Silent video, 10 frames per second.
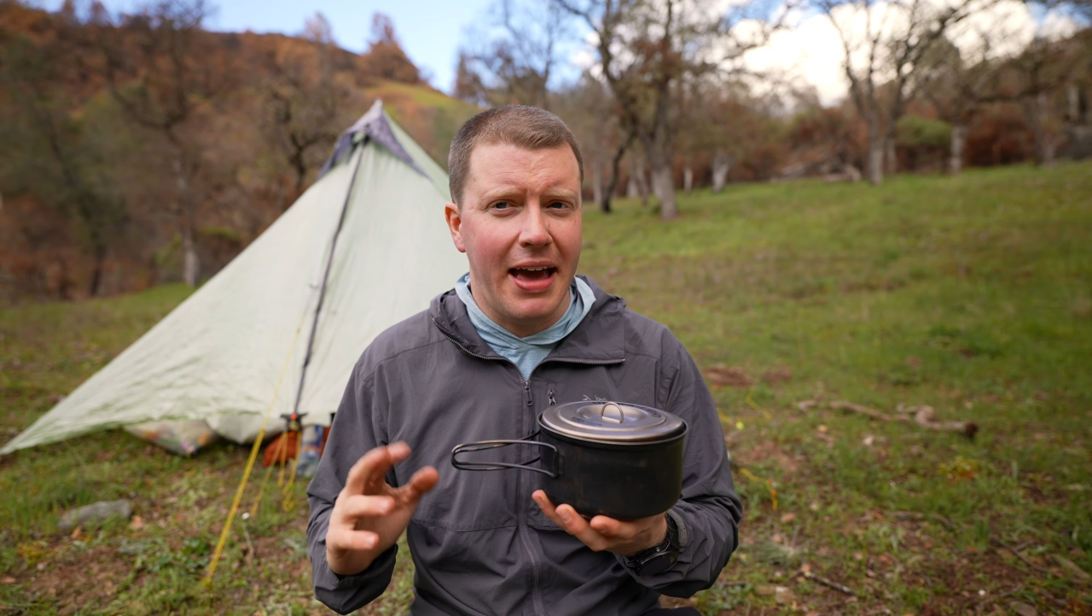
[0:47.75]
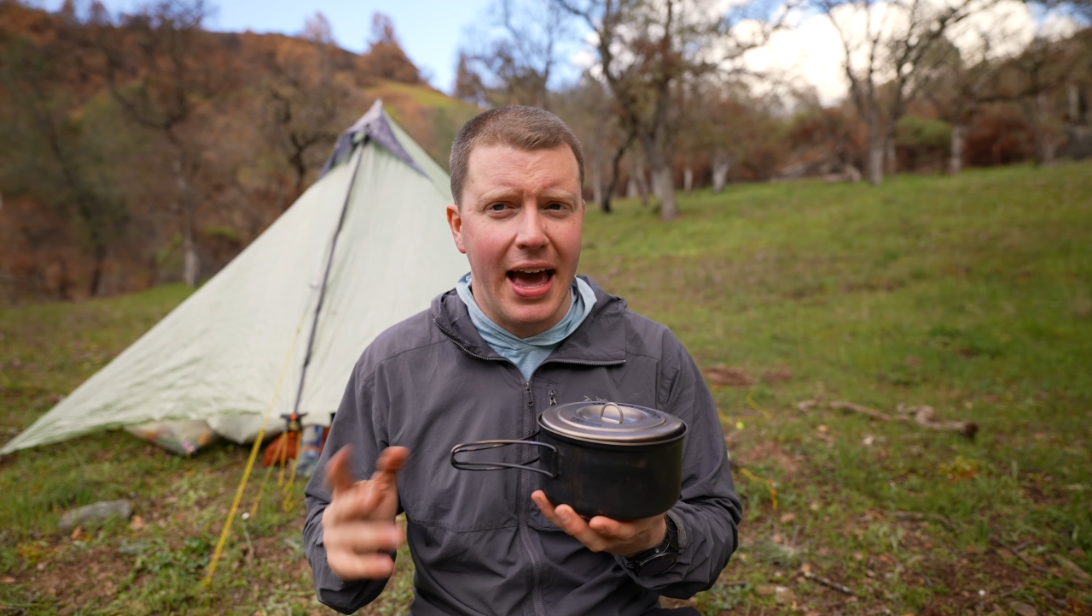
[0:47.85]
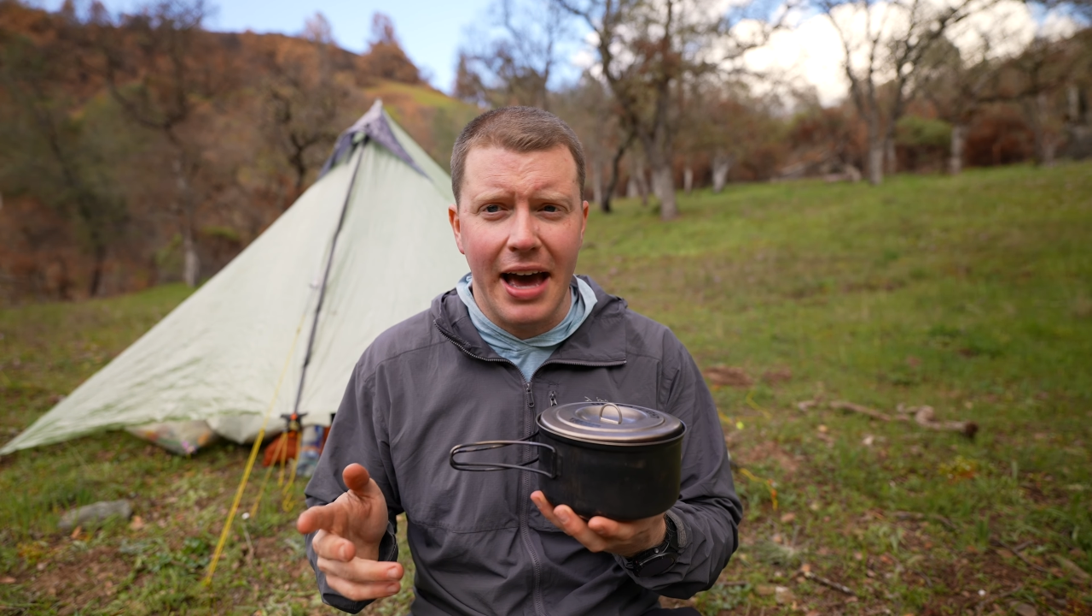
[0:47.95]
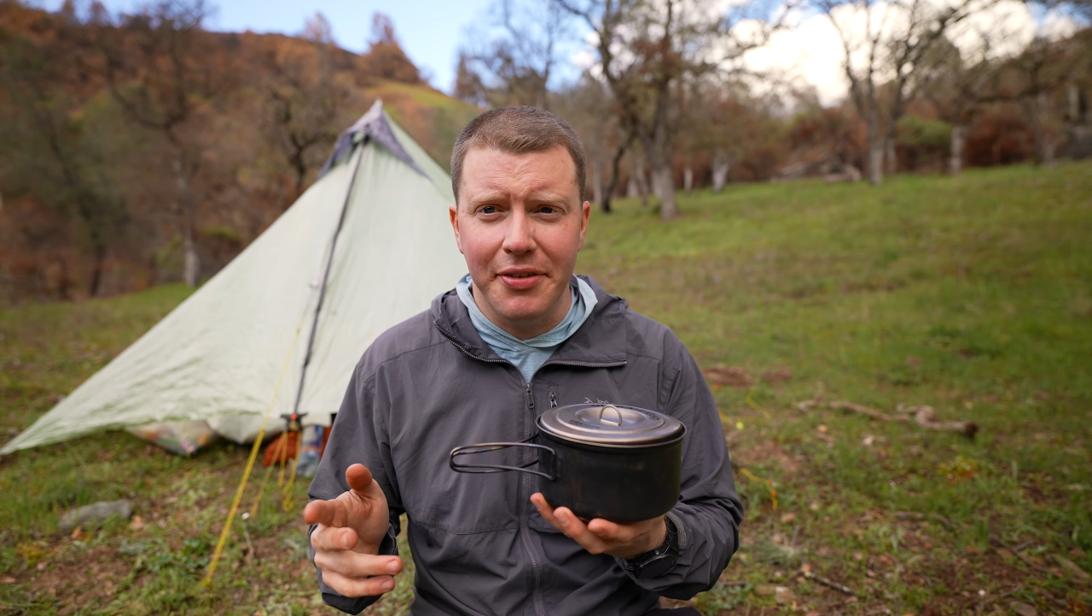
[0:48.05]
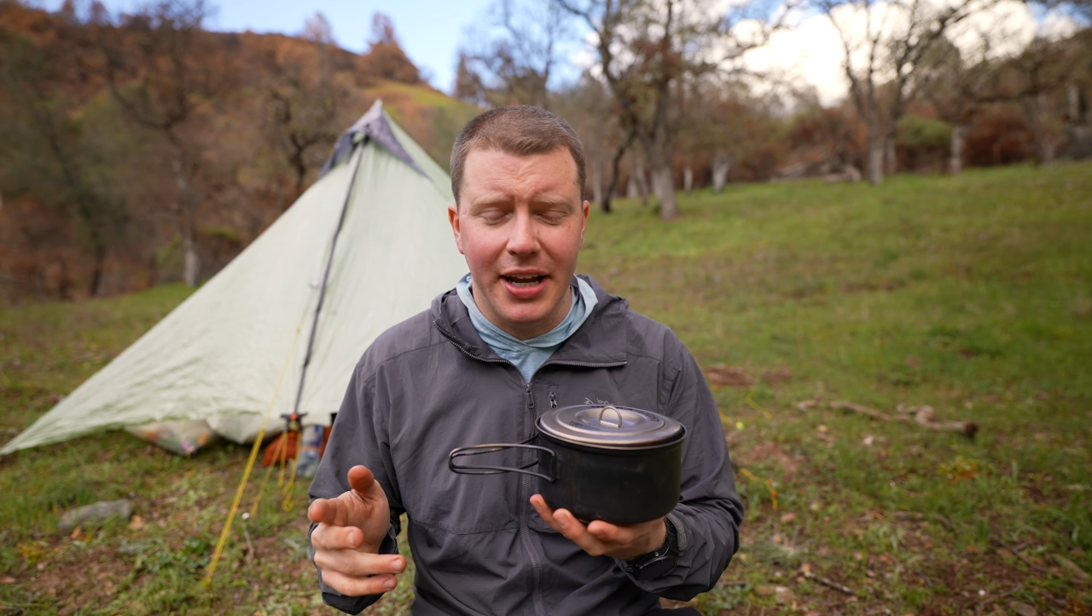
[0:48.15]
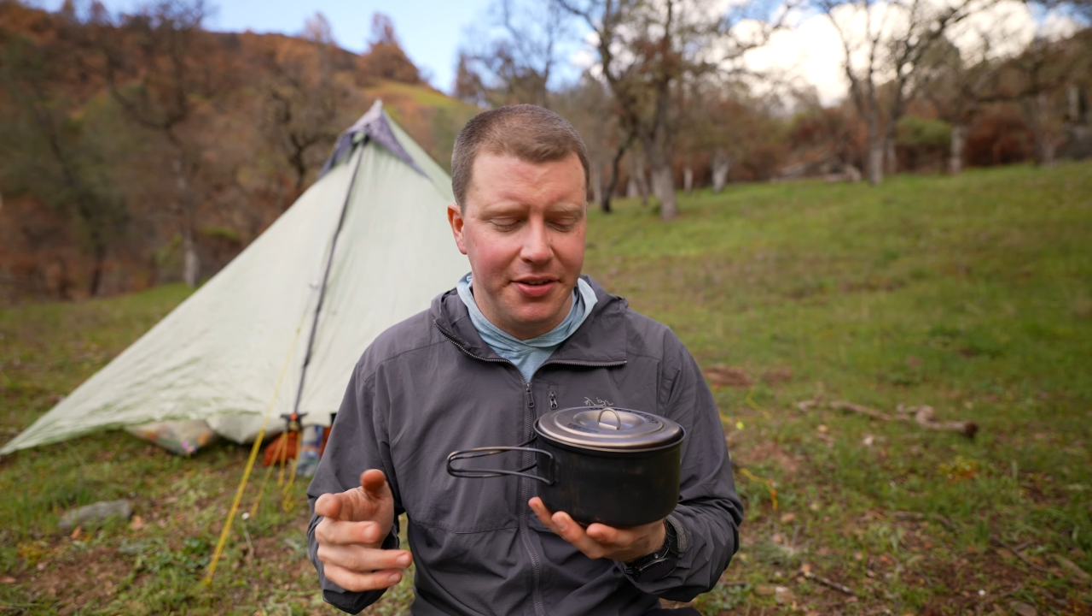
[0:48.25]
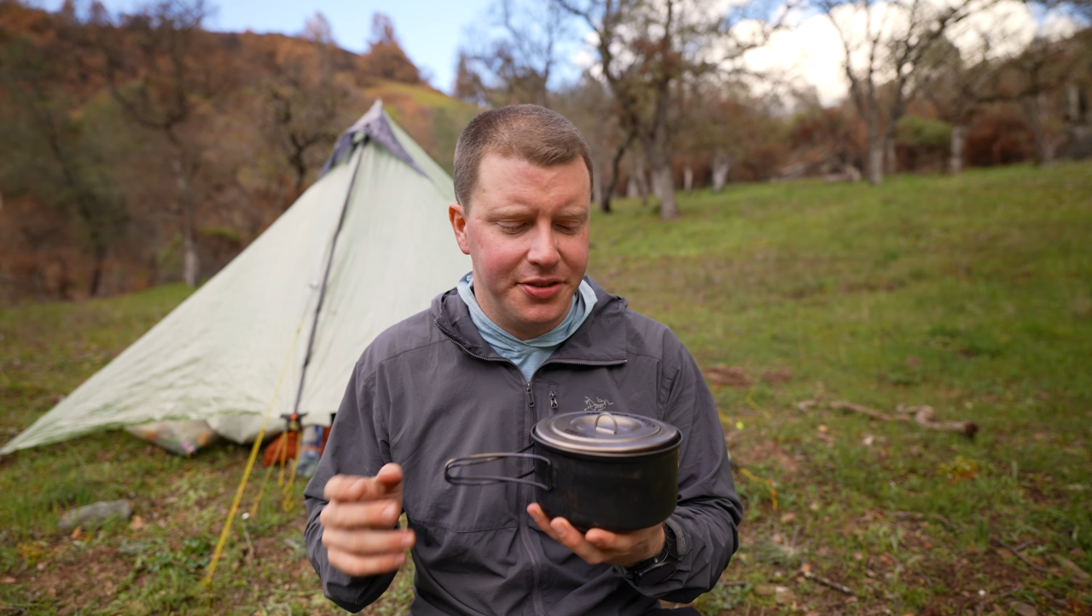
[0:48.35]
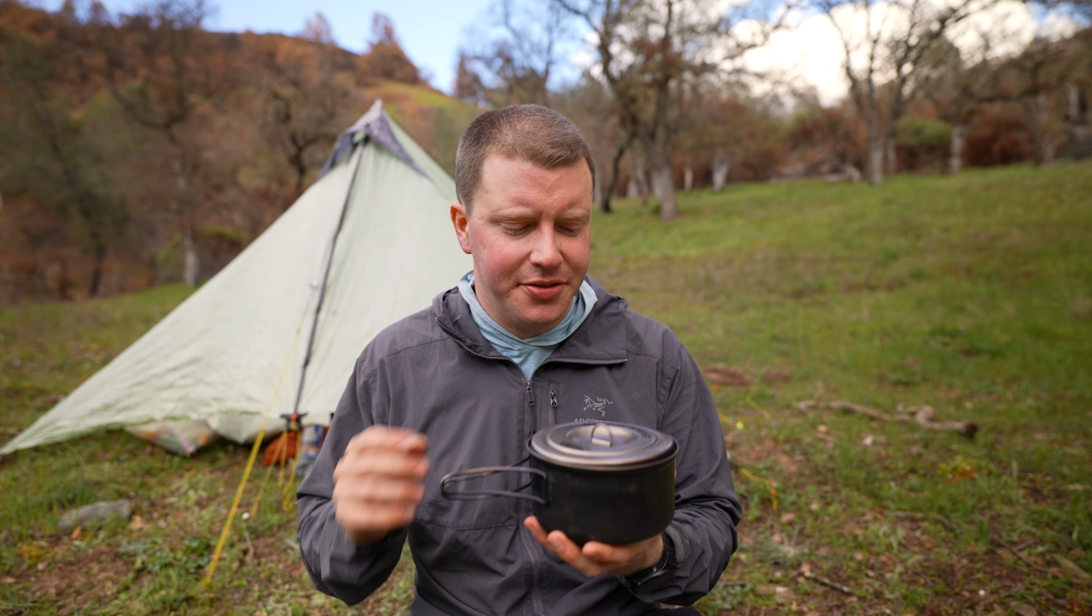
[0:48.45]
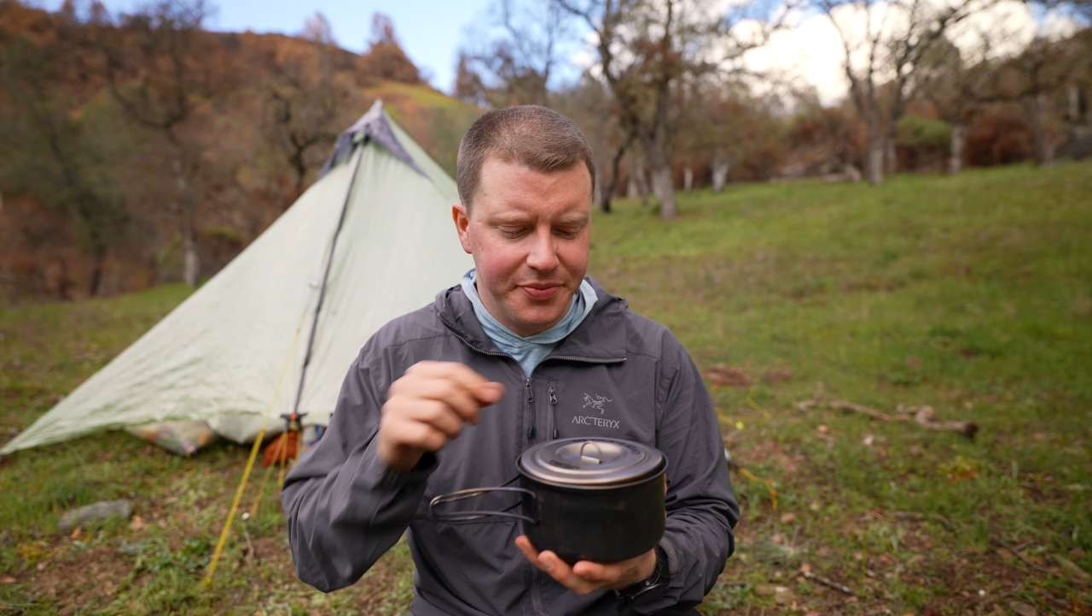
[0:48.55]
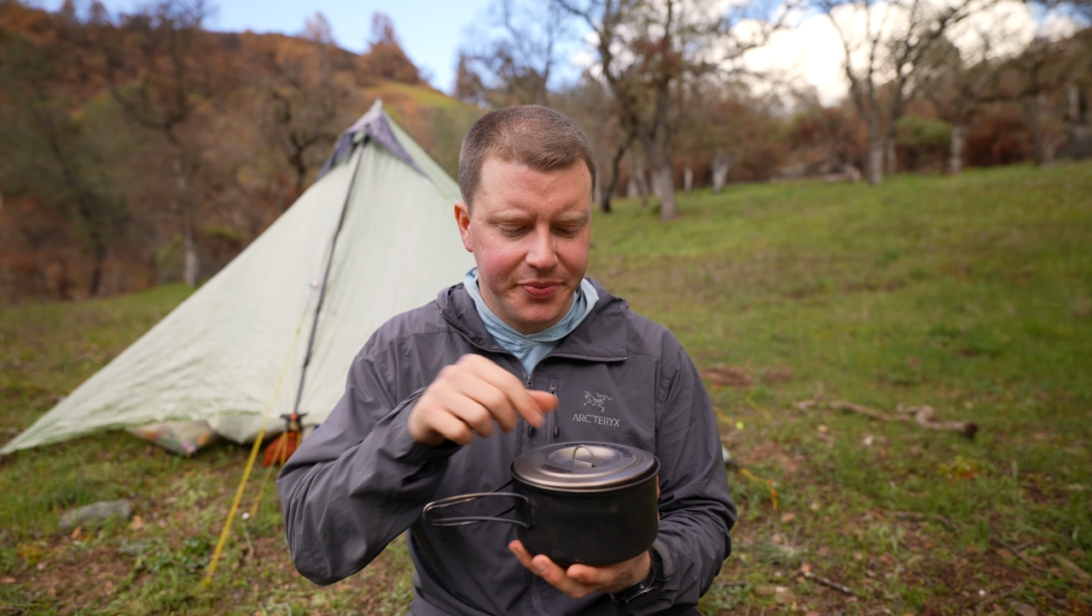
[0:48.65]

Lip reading: half an ounce.